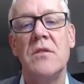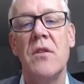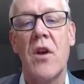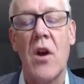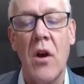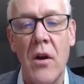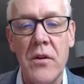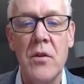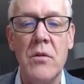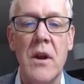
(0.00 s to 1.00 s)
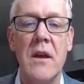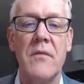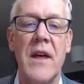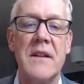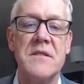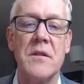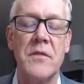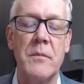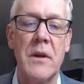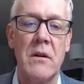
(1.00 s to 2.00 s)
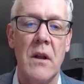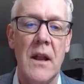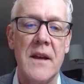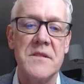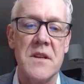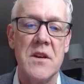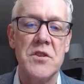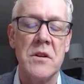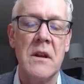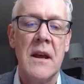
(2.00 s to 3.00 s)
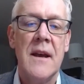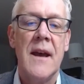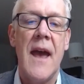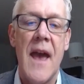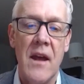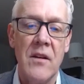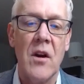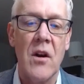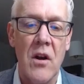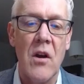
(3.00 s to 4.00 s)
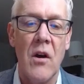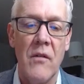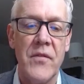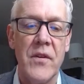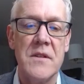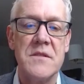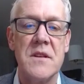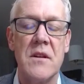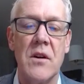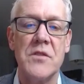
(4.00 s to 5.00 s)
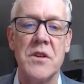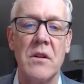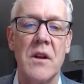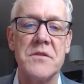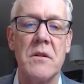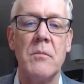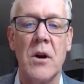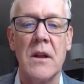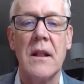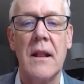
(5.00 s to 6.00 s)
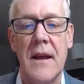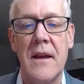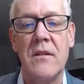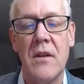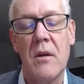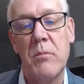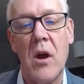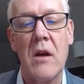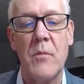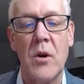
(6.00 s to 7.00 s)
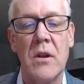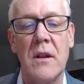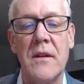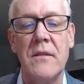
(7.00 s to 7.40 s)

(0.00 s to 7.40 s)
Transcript: to the continuity of that silver mineralization and our confidence in our geological model and our block model